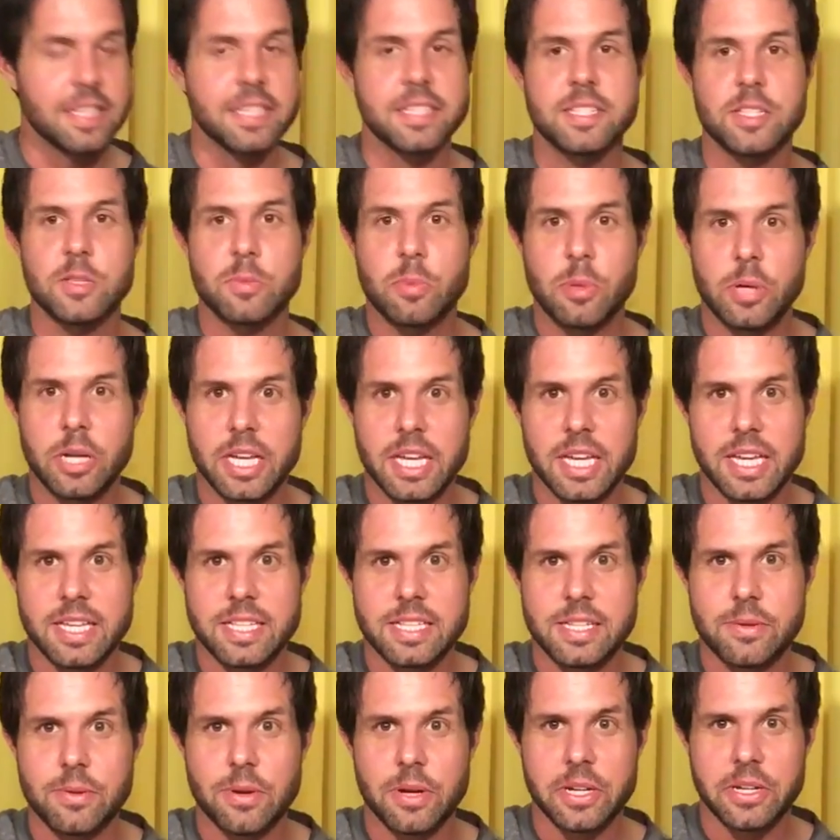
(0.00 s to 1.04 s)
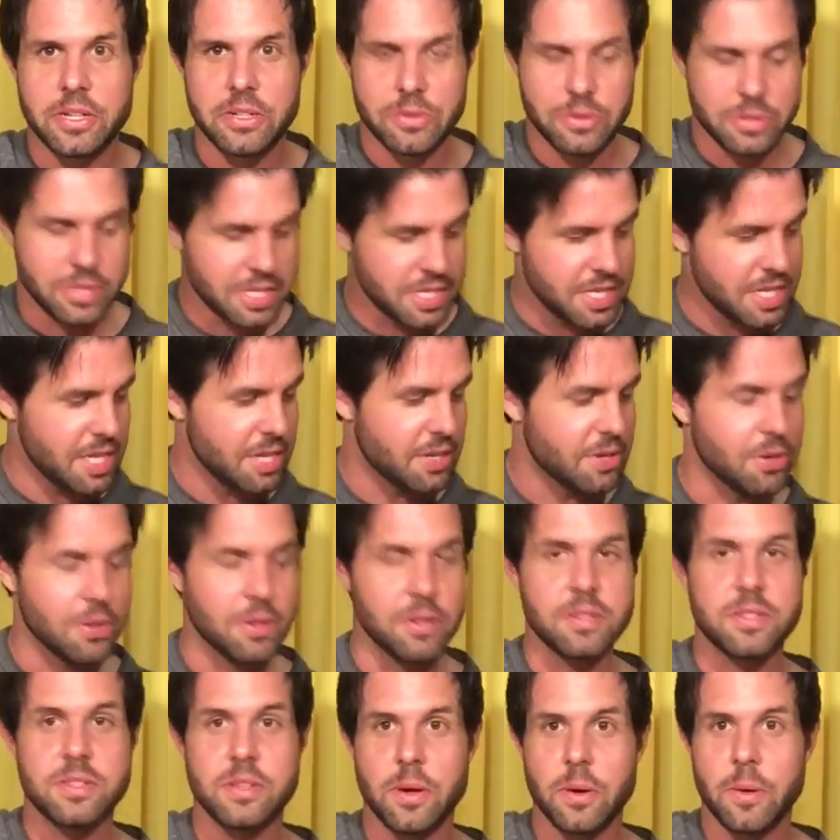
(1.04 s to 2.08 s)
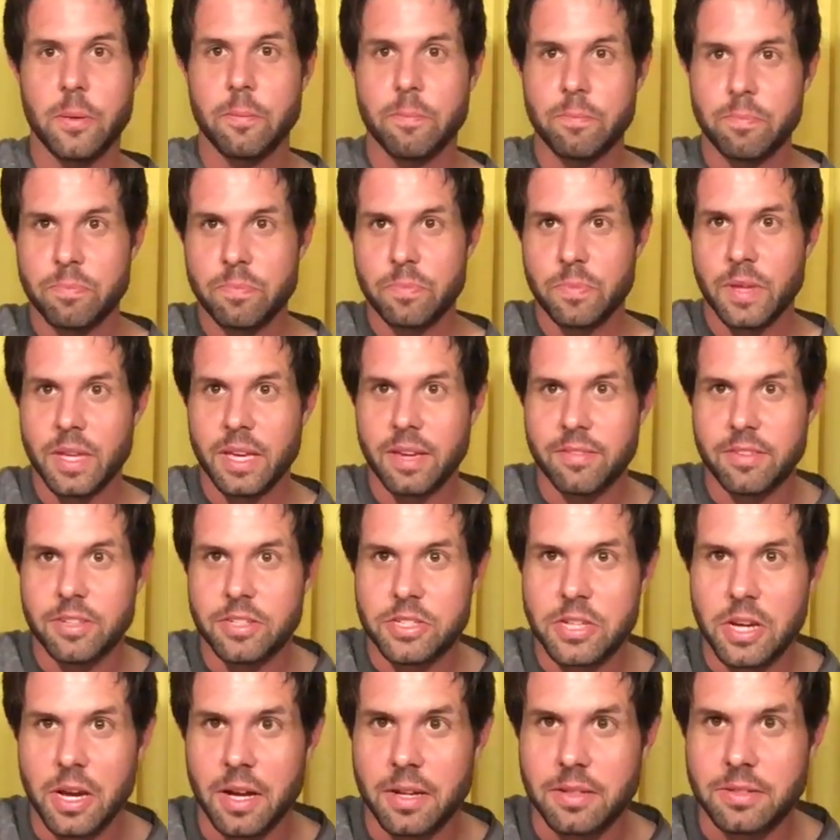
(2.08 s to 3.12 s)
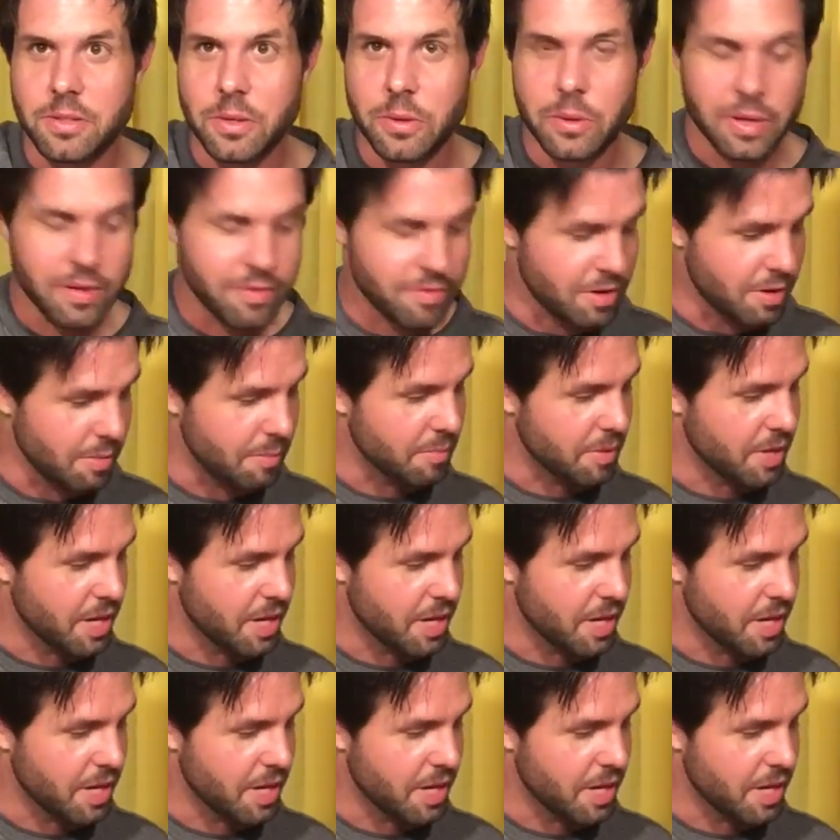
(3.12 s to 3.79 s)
this is pretty easy while you're doing the D chord, so give it a shot. Don't give up.